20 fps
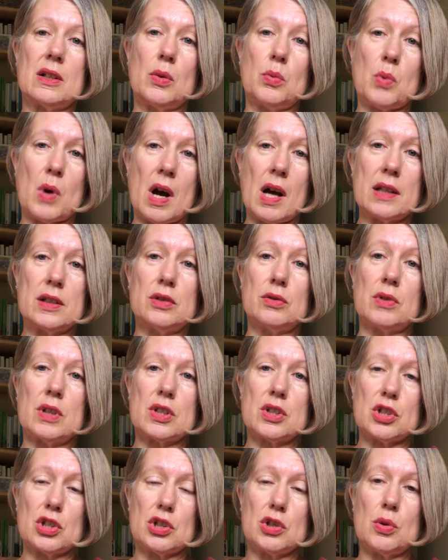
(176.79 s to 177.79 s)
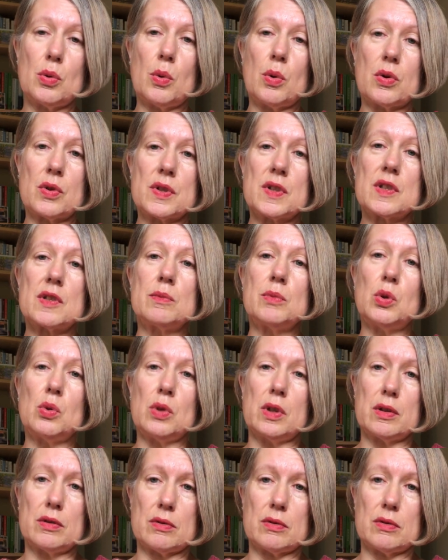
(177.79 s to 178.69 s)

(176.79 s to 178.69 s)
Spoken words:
a 1 or a 2 or a smaller